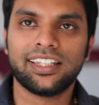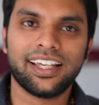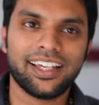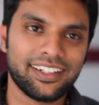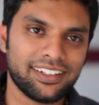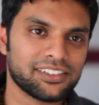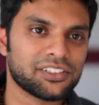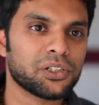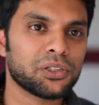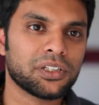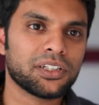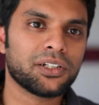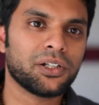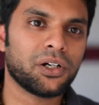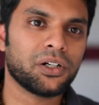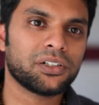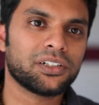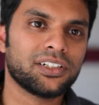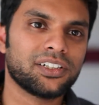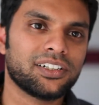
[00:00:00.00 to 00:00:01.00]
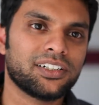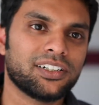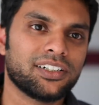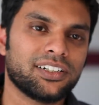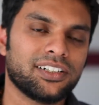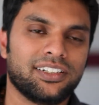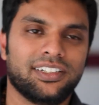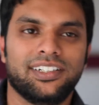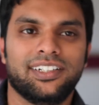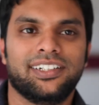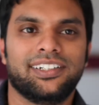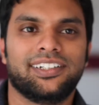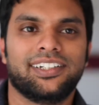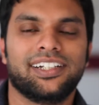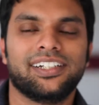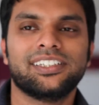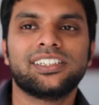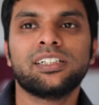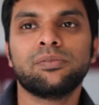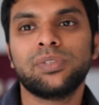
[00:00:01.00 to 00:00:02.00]
then so the doctor
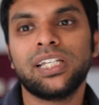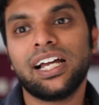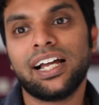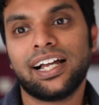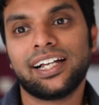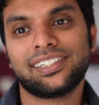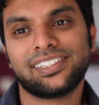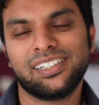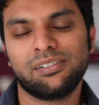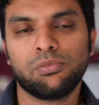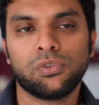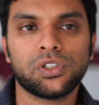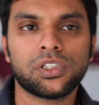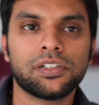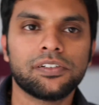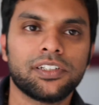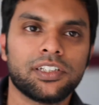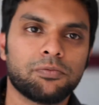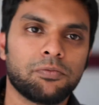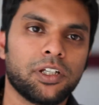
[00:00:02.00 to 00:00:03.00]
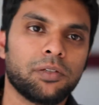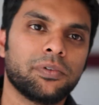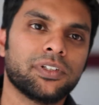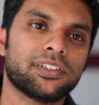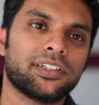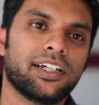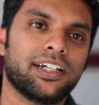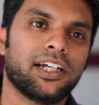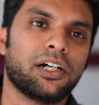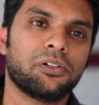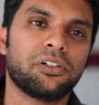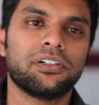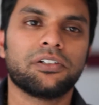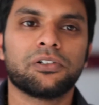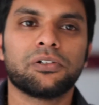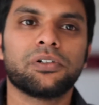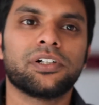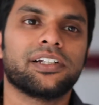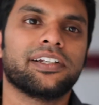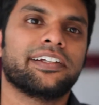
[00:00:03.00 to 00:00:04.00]
tells him, yeah, actually most of these babies die out in
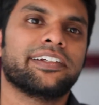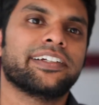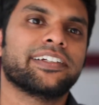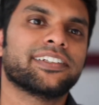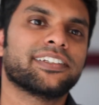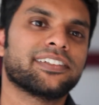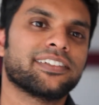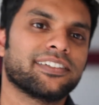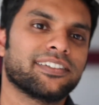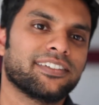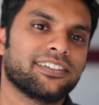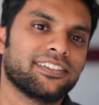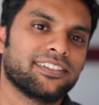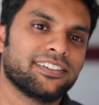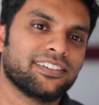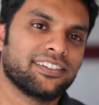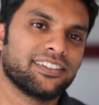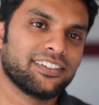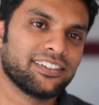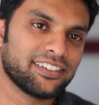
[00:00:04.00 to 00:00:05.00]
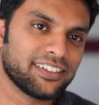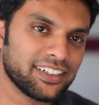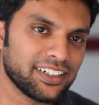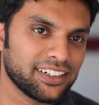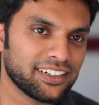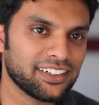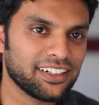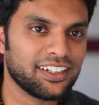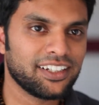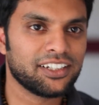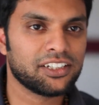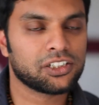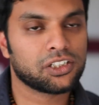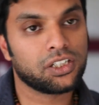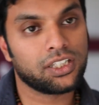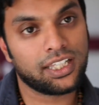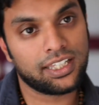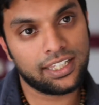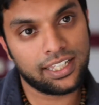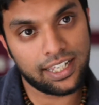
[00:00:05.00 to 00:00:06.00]
rural areas, right? So
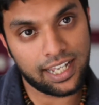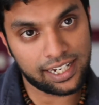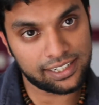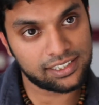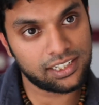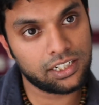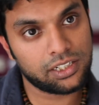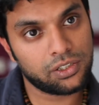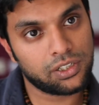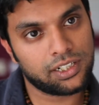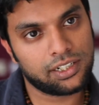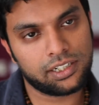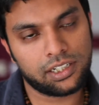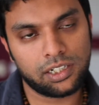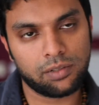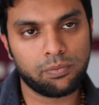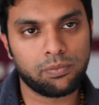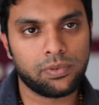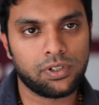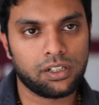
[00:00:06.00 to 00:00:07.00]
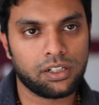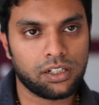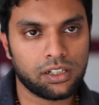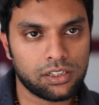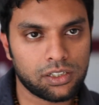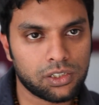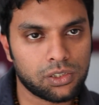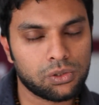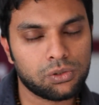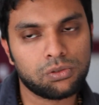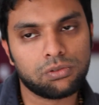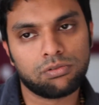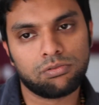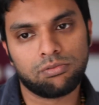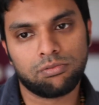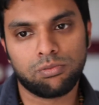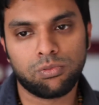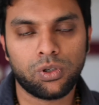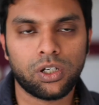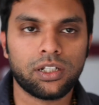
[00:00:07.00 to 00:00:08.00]
then they actually took a trip to
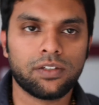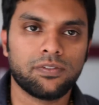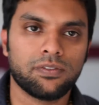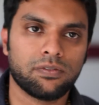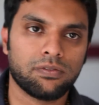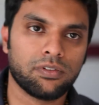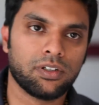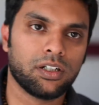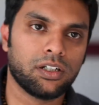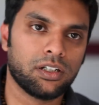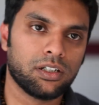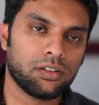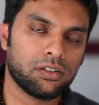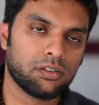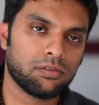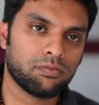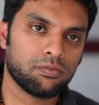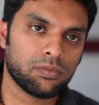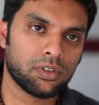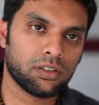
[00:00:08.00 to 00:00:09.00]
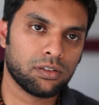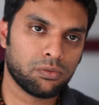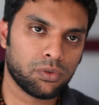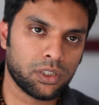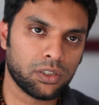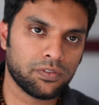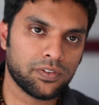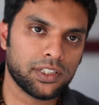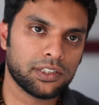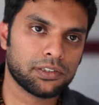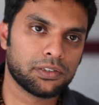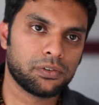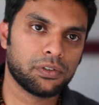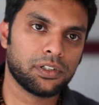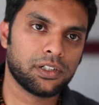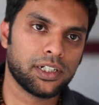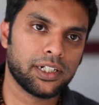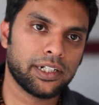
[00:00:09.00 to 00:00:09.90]
one of these rural